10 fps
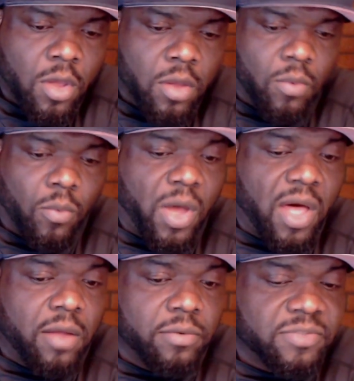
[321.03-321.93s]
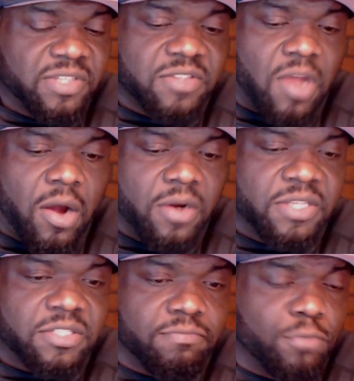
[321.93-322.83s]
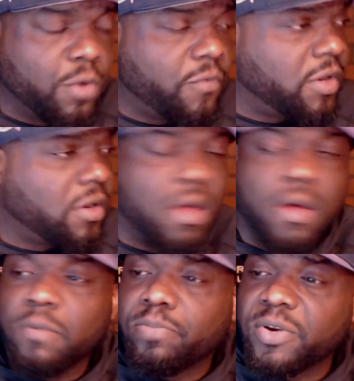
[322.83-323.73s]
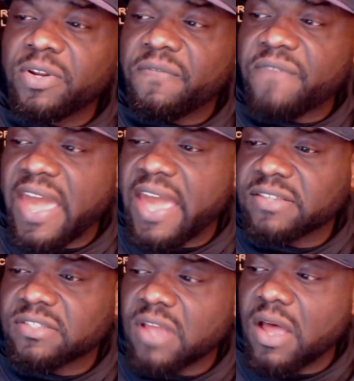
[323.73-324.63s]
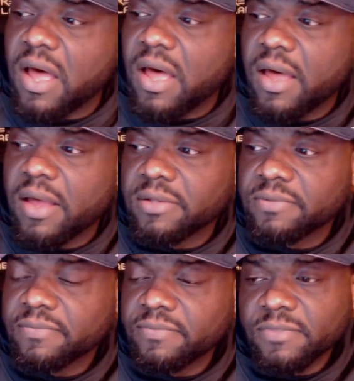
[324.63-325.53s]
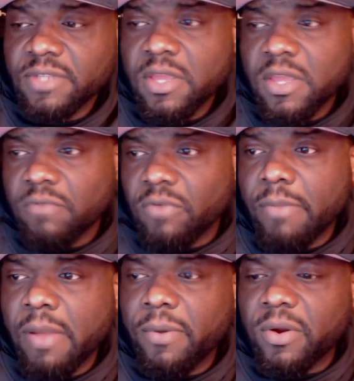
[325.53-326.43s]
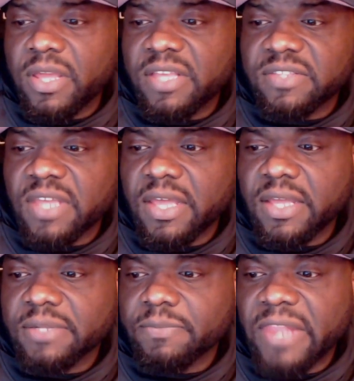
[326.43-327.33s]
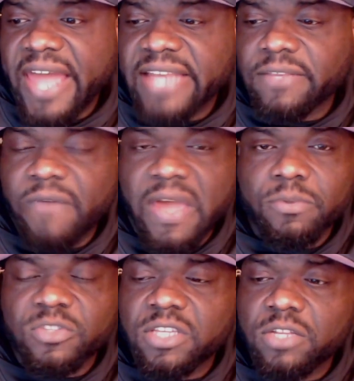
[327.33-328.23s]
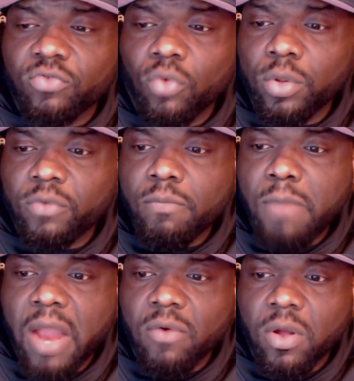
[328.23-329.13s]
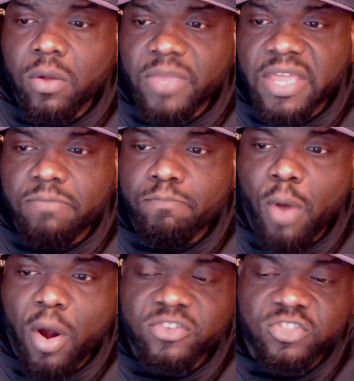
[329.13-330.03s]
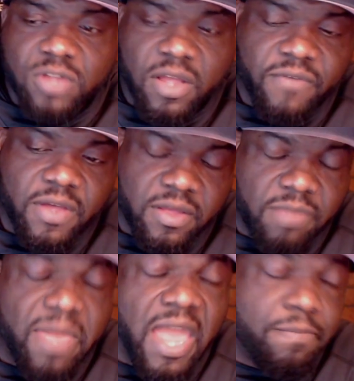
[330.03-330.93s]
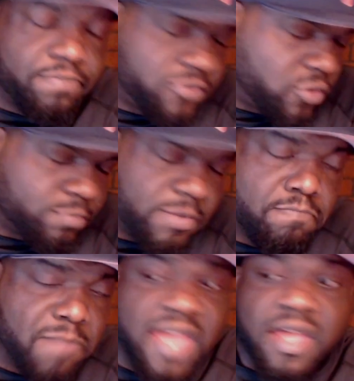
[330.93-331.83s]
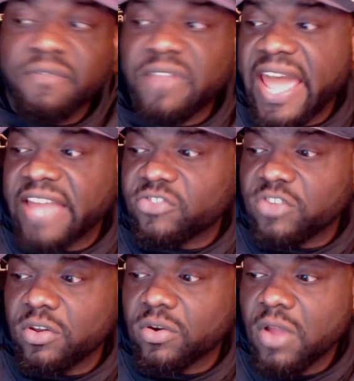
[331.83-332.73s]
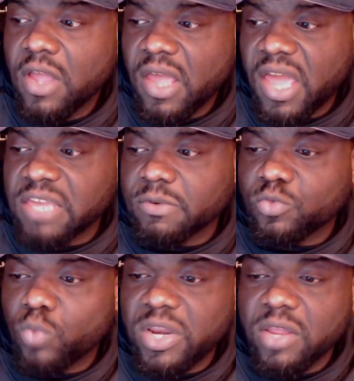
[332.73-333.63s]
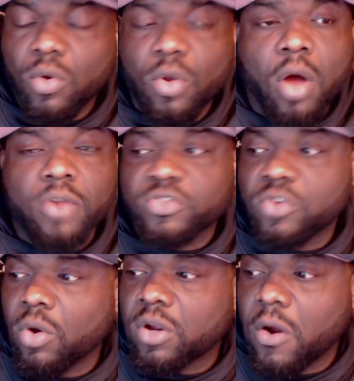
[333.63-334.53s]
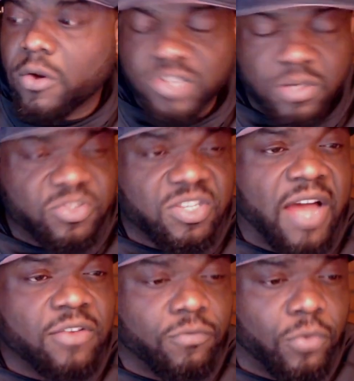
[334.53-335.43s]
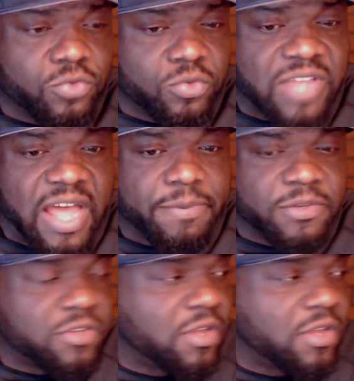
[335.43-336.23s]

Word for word: Well, this card is moving along pretty fast. Uh, remember his uh, last fight was against Rolly Romero in March of uh, April, excuse me, May of last year, and he was winning on all the scorecards, and it was a controversial stoppage.